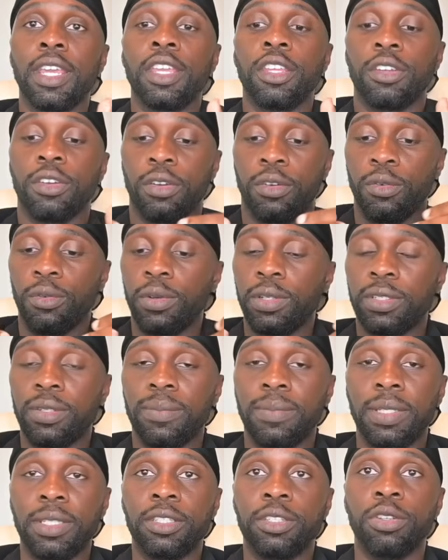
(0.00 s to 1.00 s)
You're going to
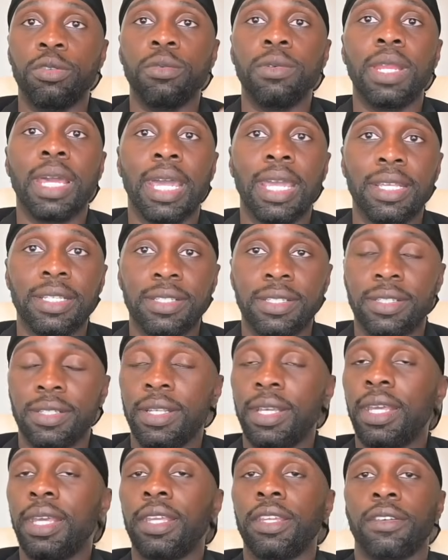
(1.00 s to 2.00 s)
be too
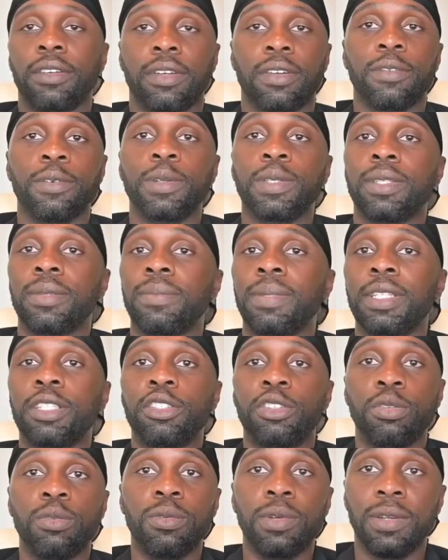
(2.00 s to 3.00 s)
nice. You're going to be
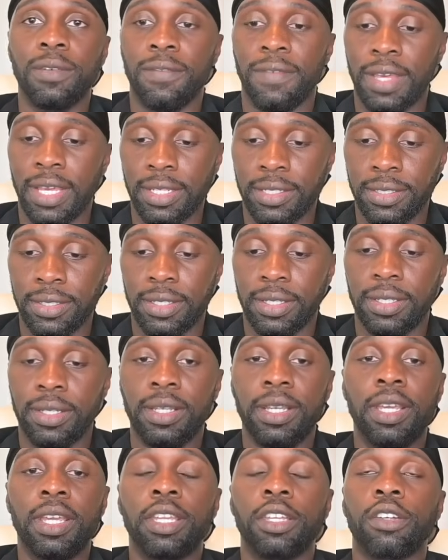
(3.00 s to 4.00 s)
too invested.
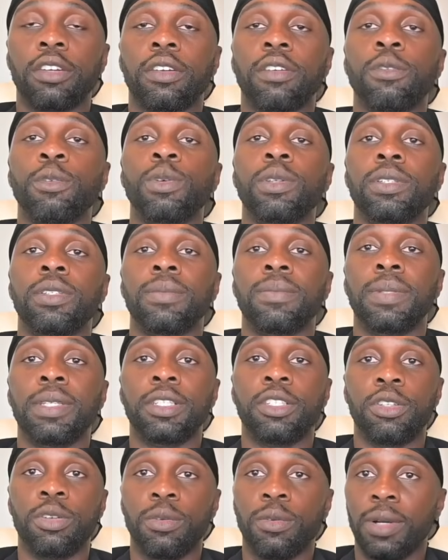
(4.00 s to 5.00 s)
You're going to be
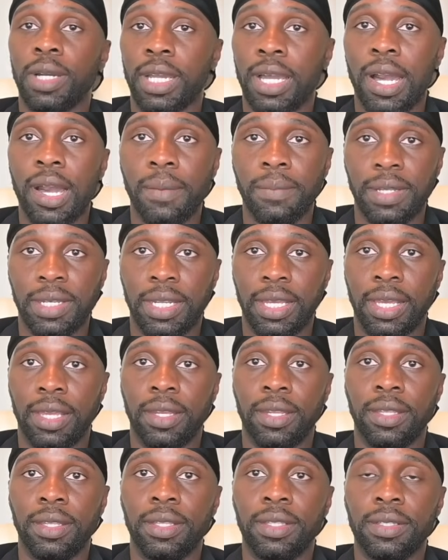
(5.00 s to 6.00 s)
too
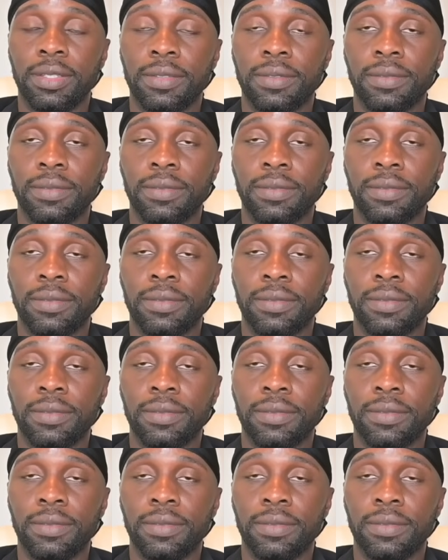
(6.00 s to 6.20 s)
accommodating.